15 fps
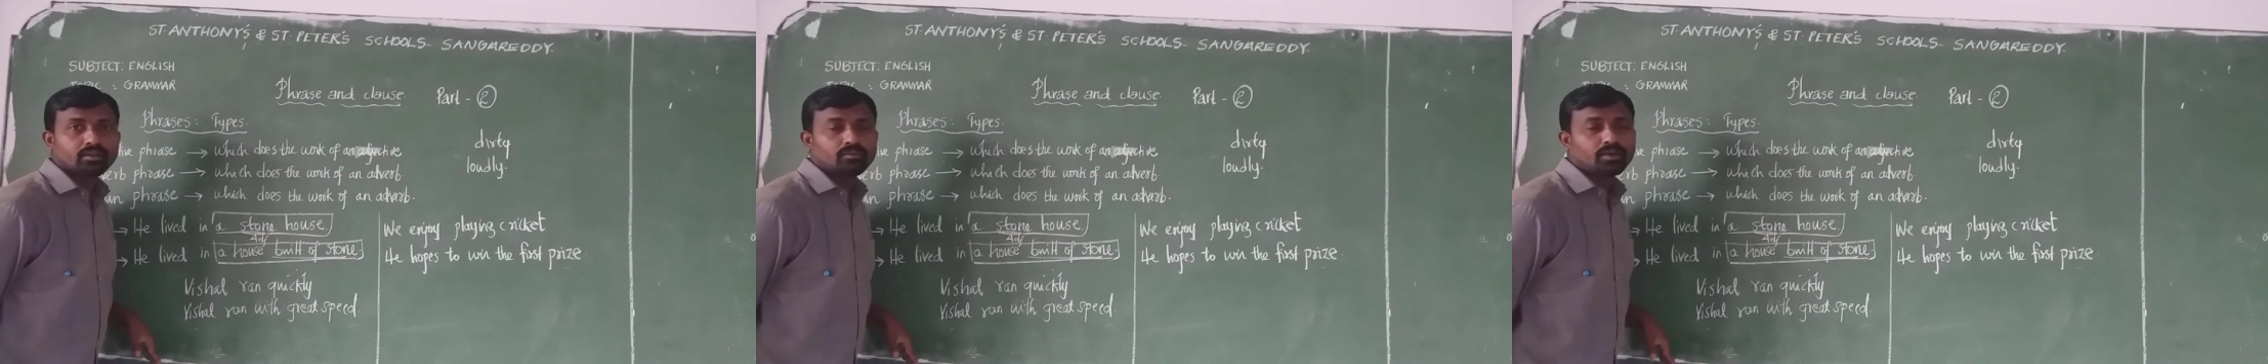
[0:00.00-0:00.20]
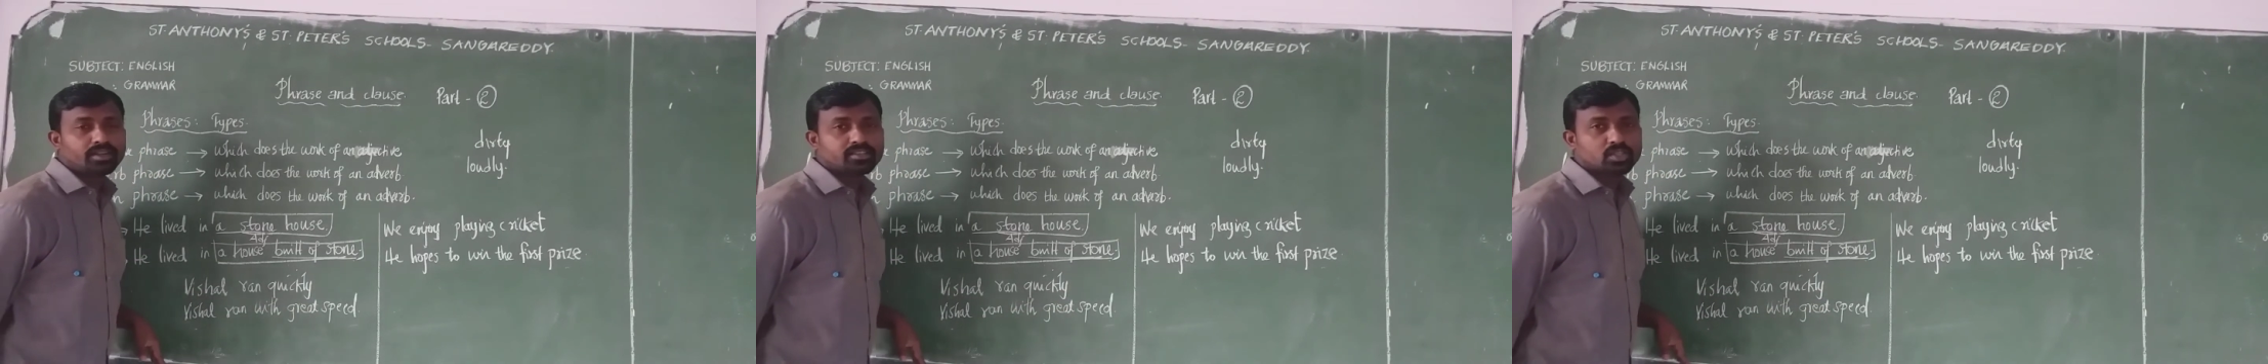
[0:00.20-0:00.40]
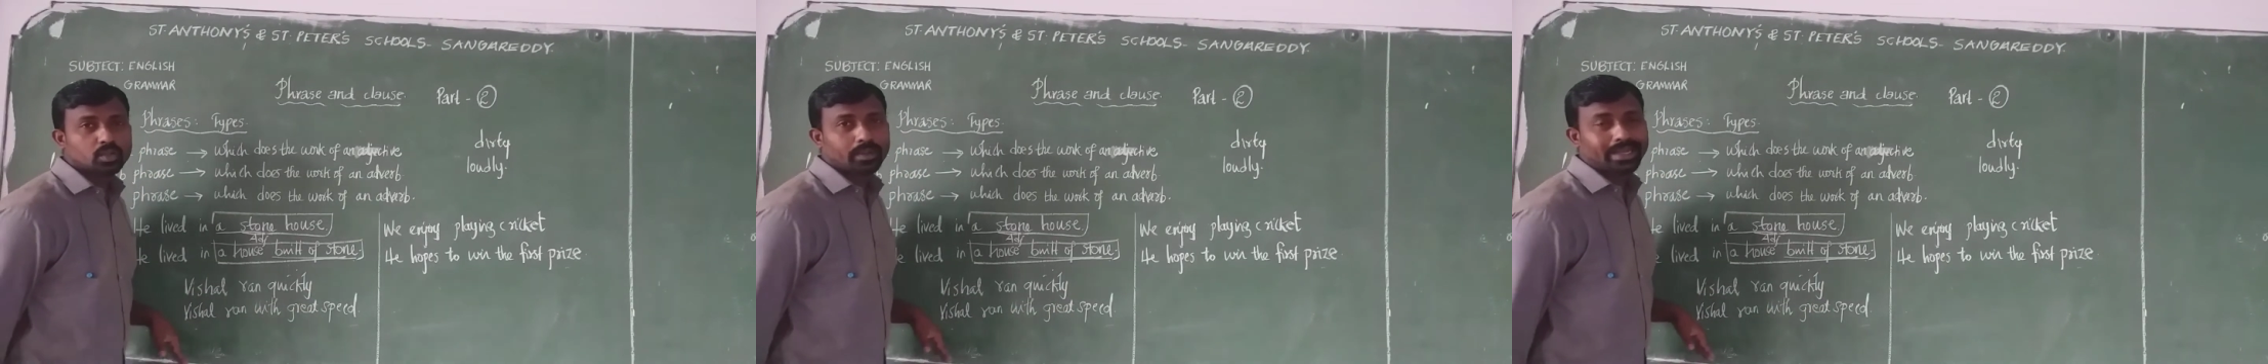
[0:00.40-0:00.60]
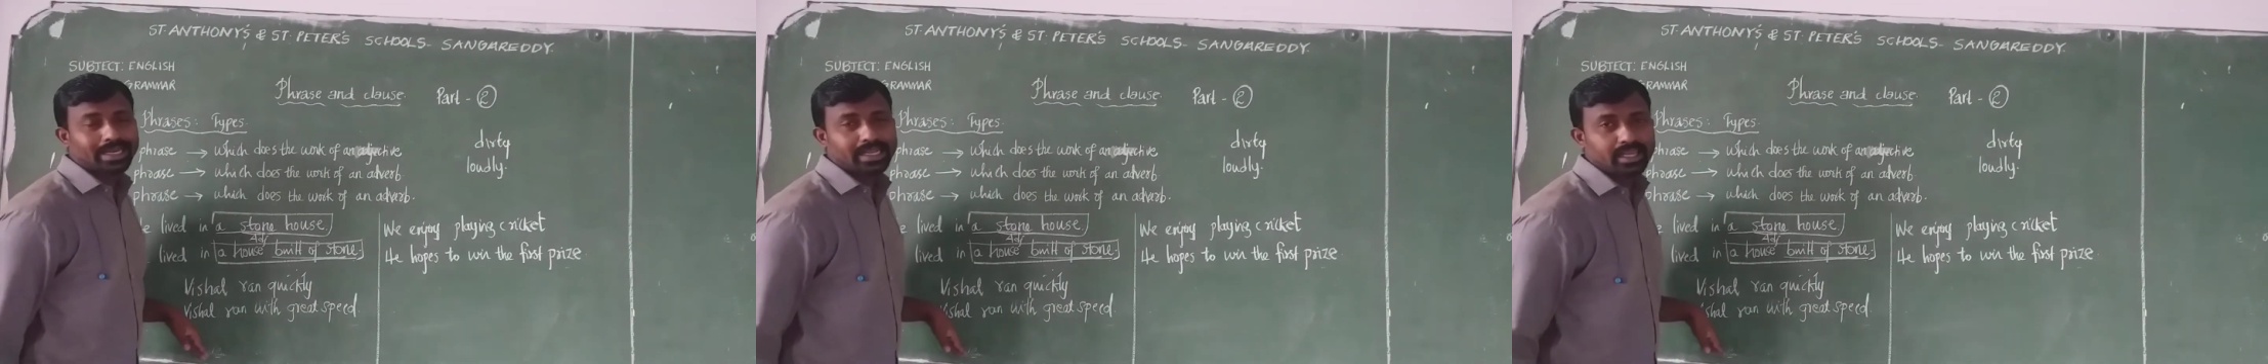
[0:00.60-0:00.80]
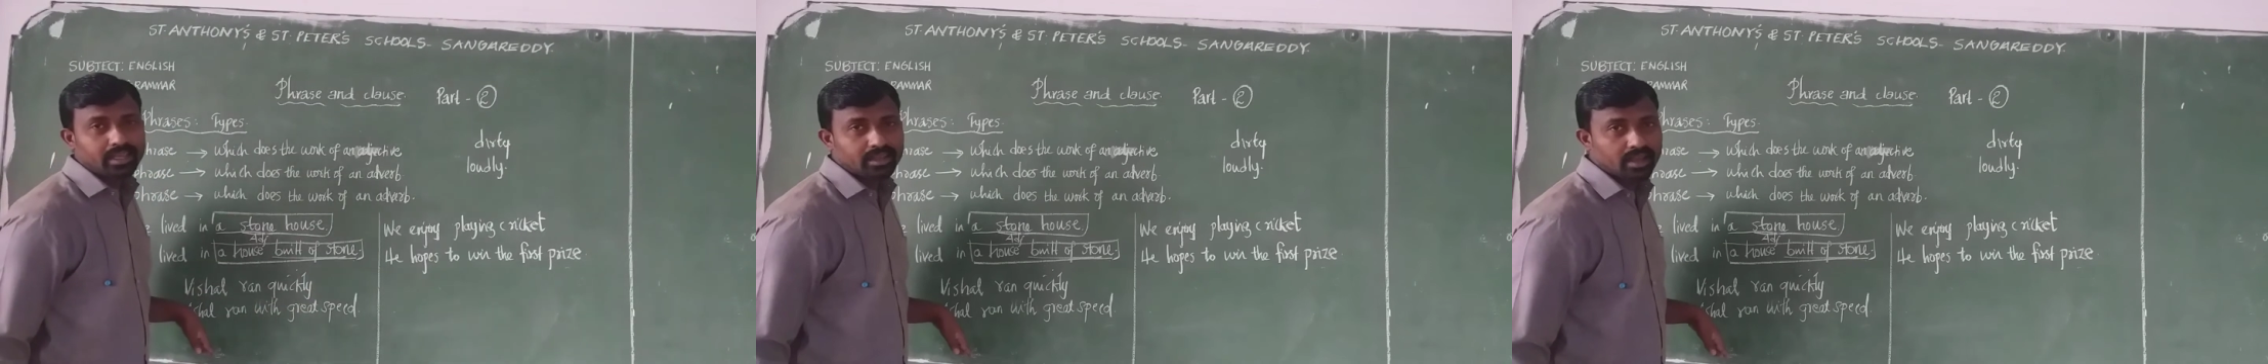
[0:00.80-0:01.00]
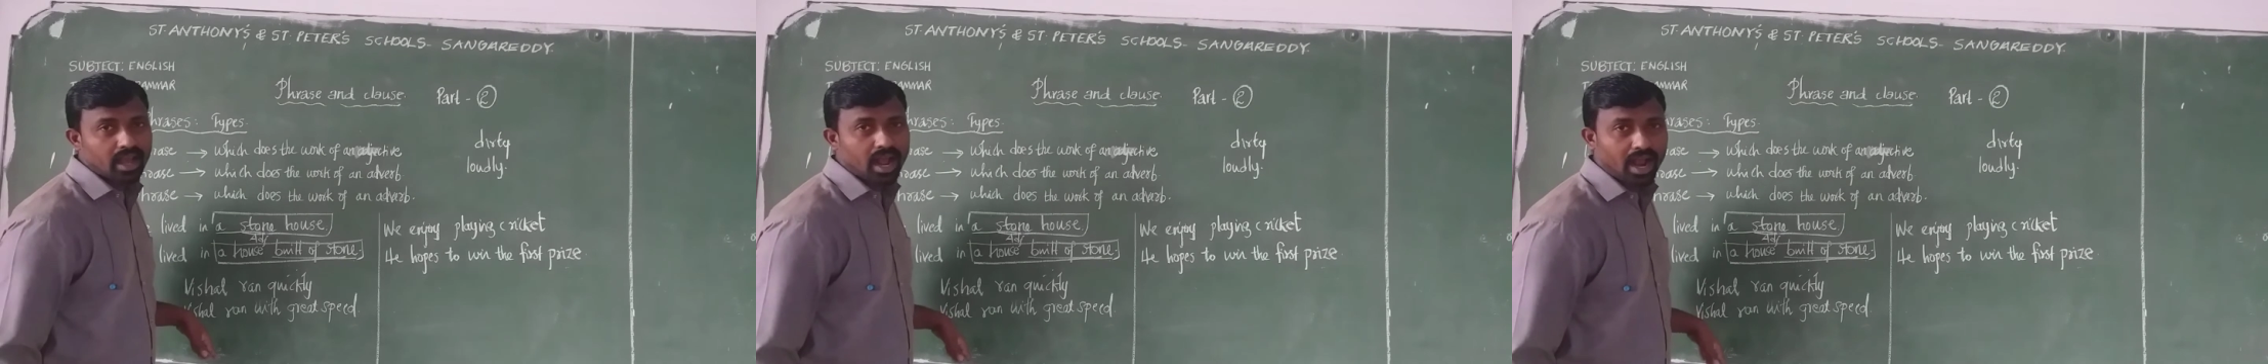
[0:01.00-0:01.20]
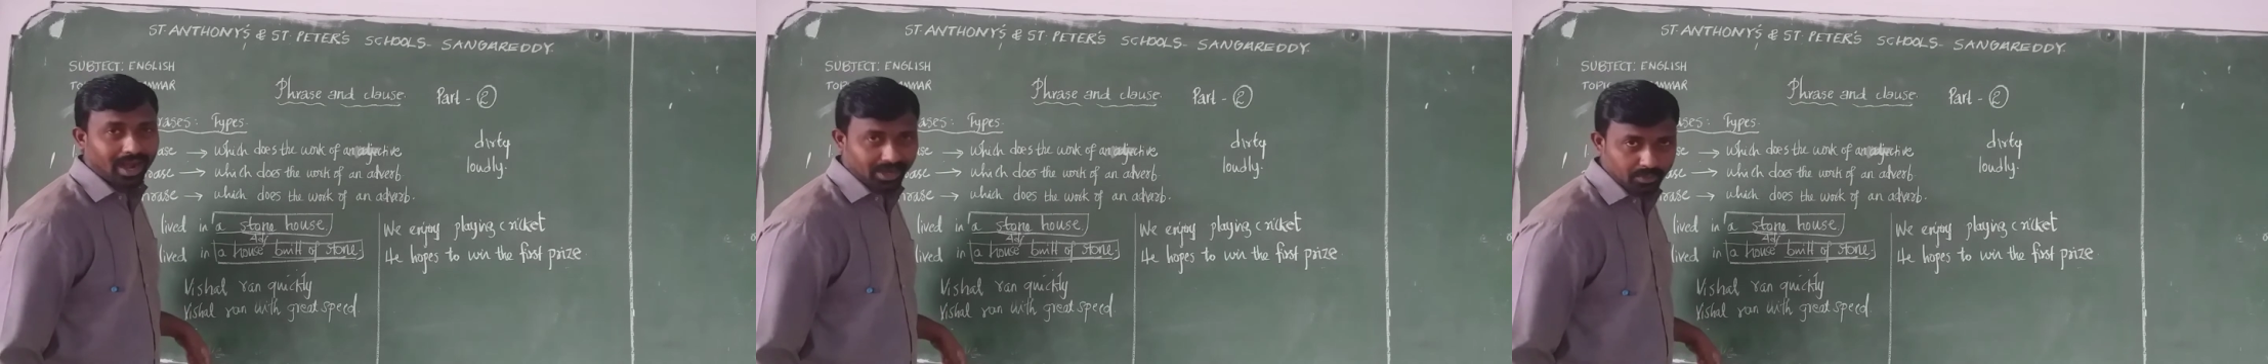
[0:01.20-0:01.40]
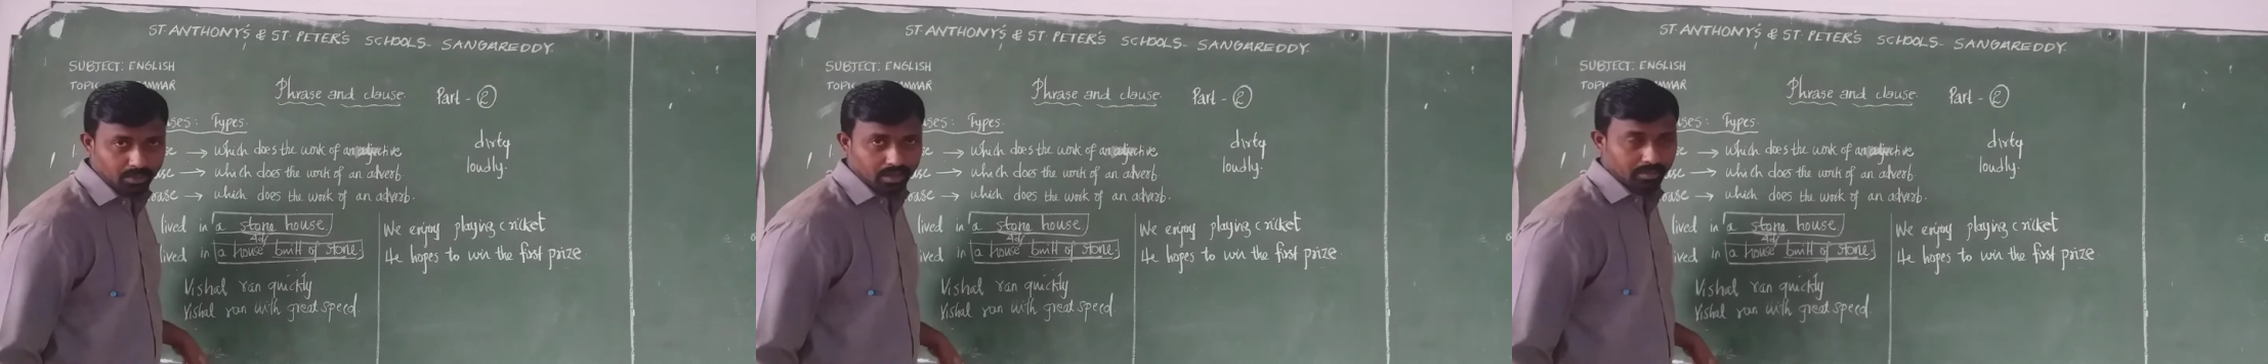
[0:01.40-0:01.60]
What is quickly?
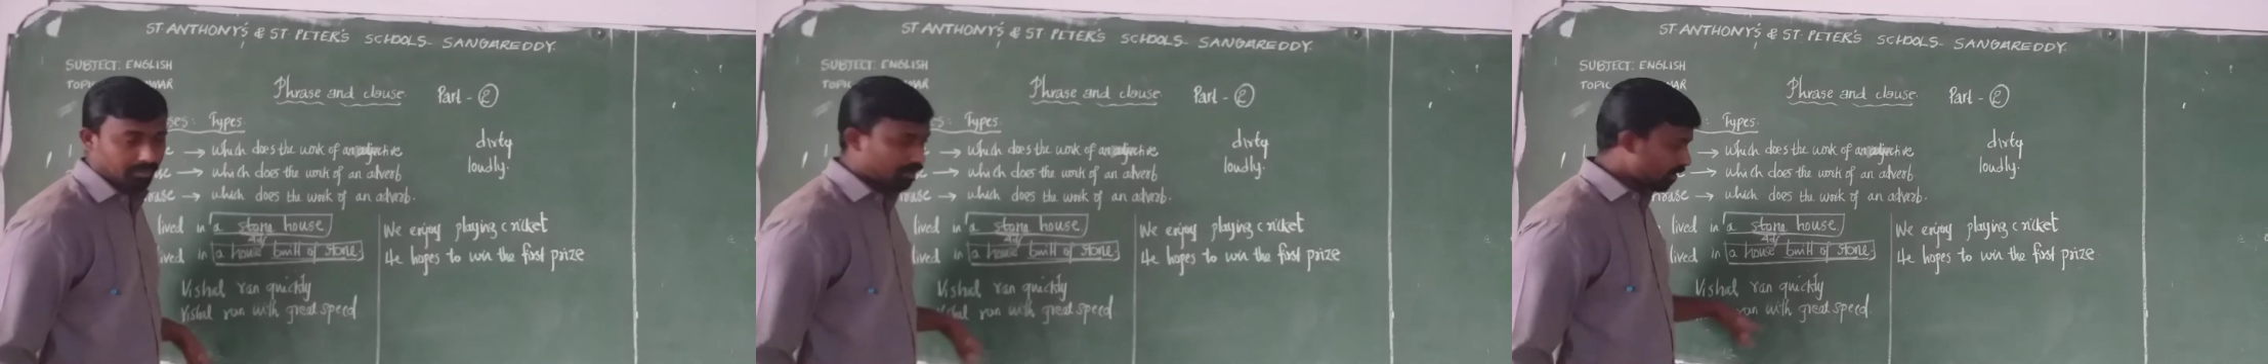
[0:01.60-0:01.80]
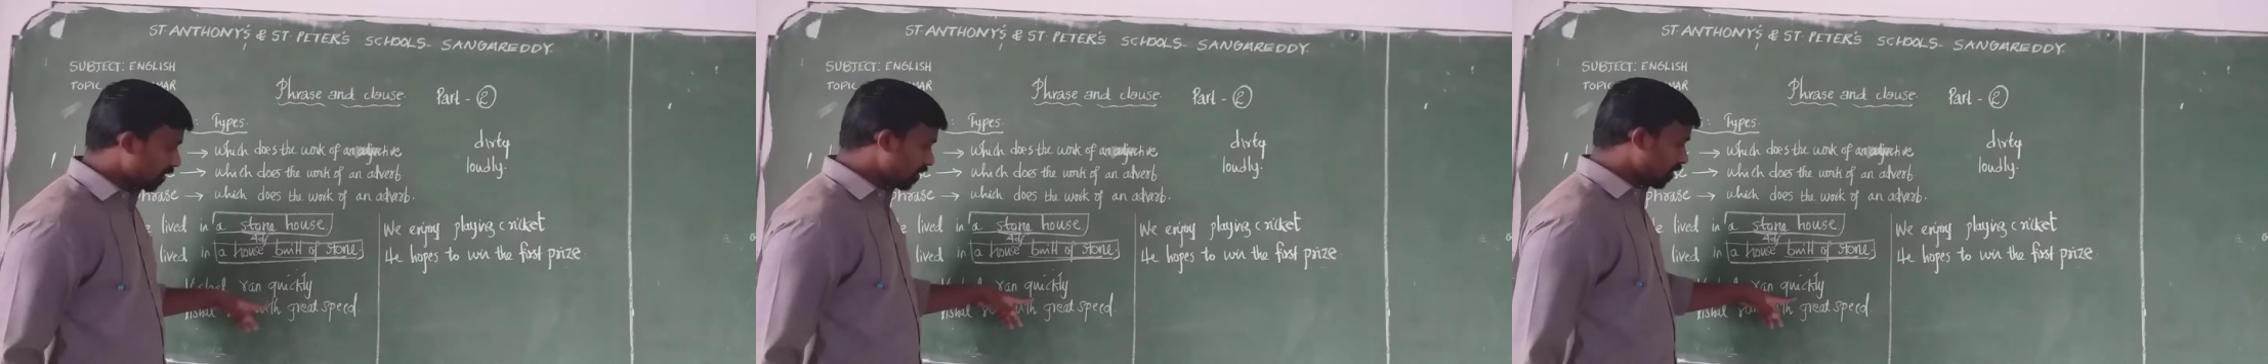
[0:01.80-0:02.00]
Adverb.